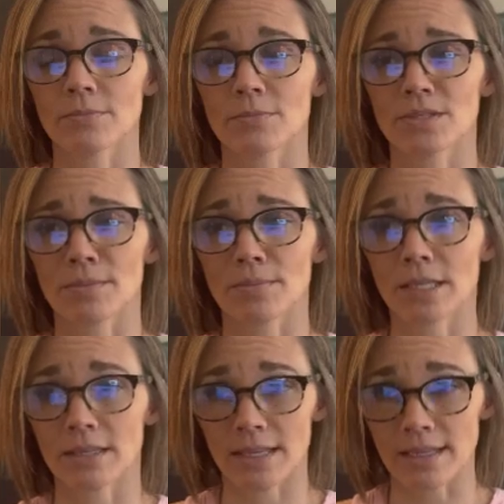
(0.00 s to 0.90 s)
some
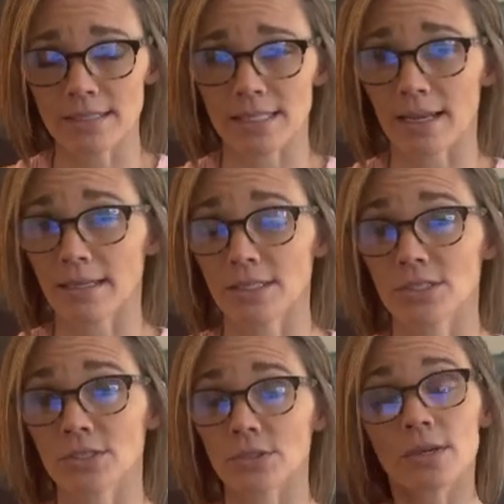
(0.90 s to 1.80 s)
big things that I need
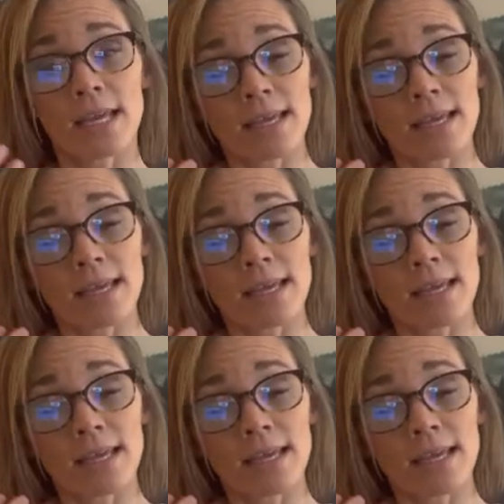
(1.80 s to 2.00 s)
to